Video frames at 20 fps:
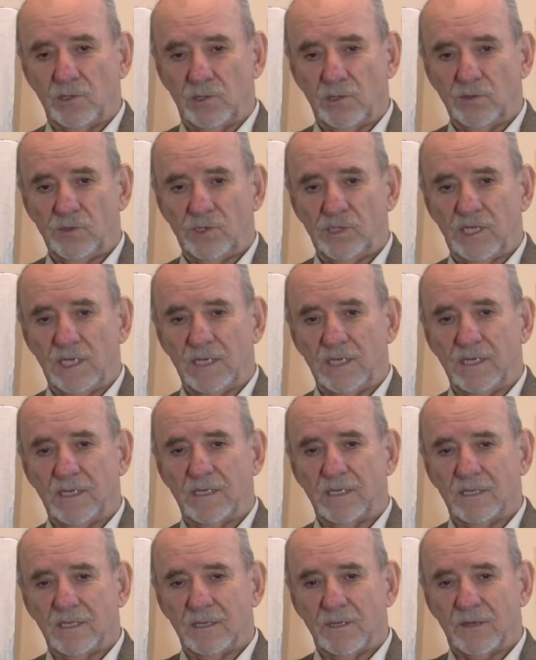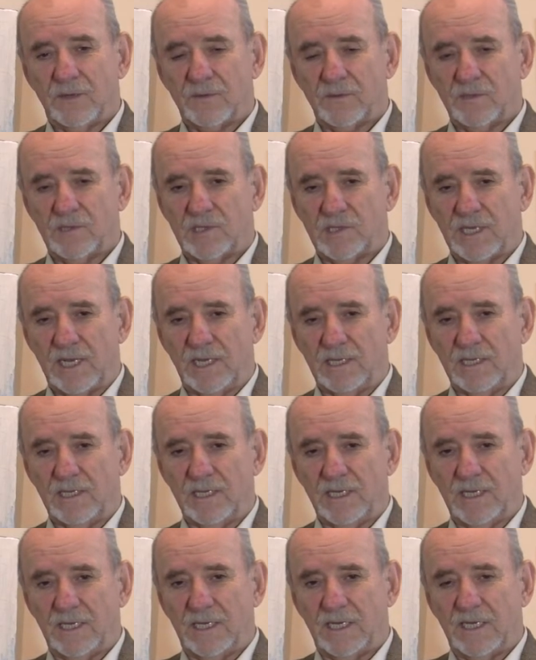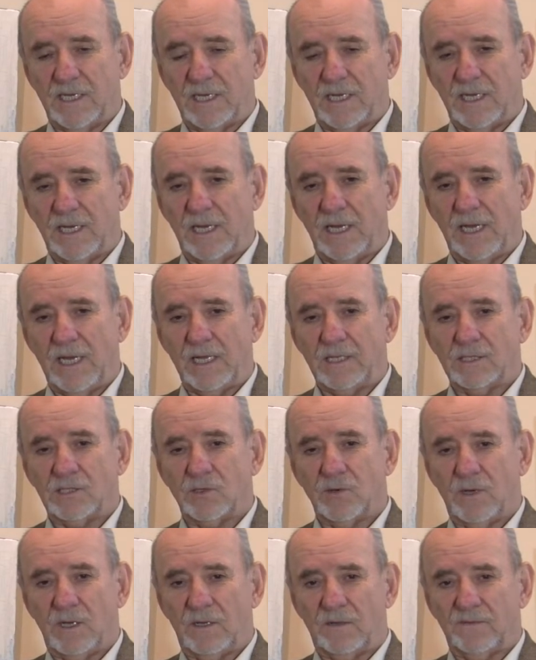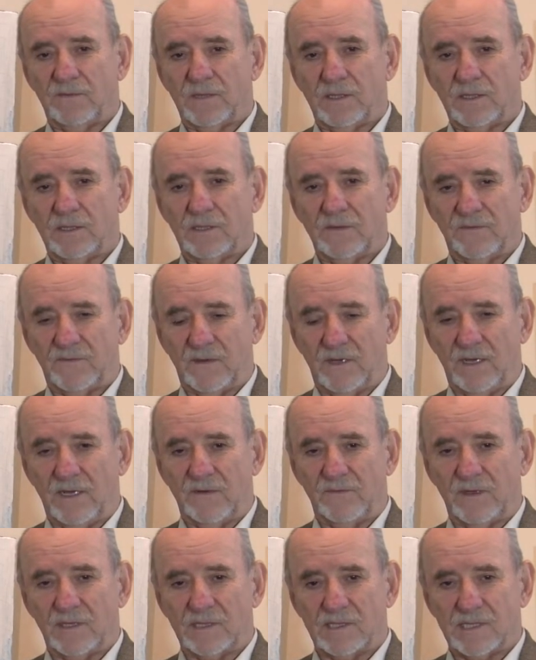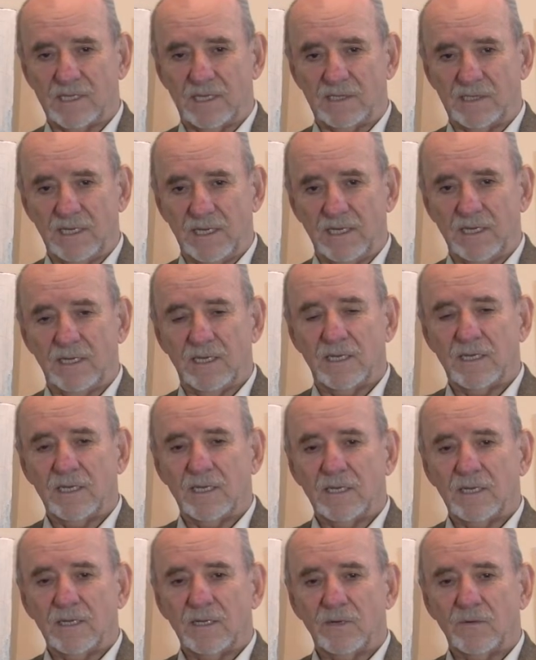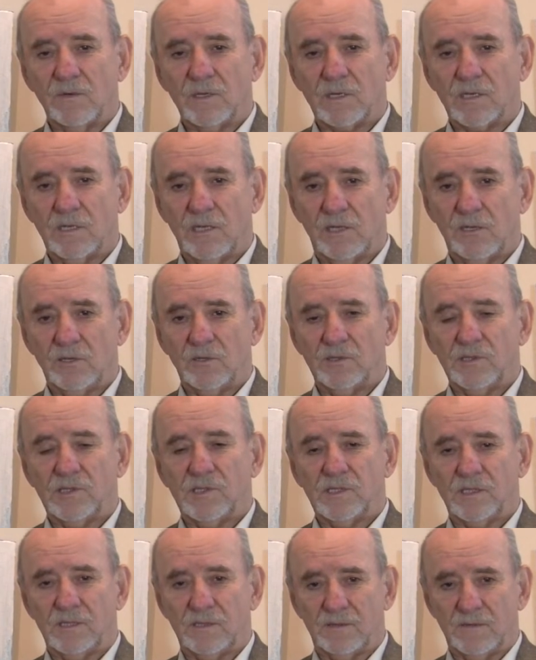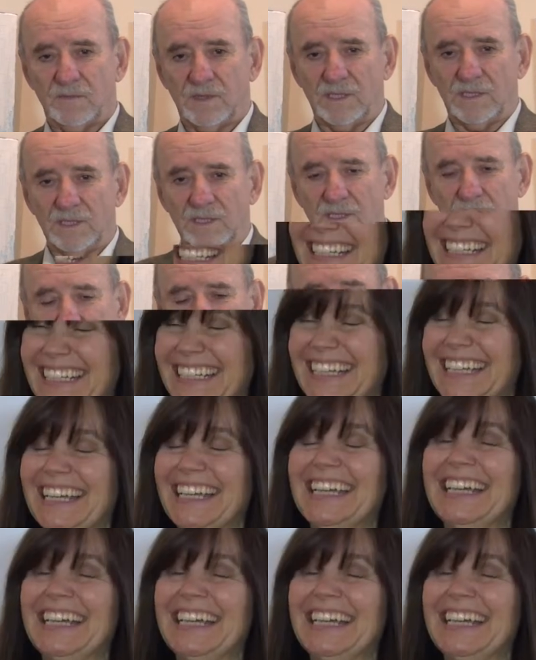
Tuesday through Saturday, and 12 to 5 on Sunday. We're closed Mondays.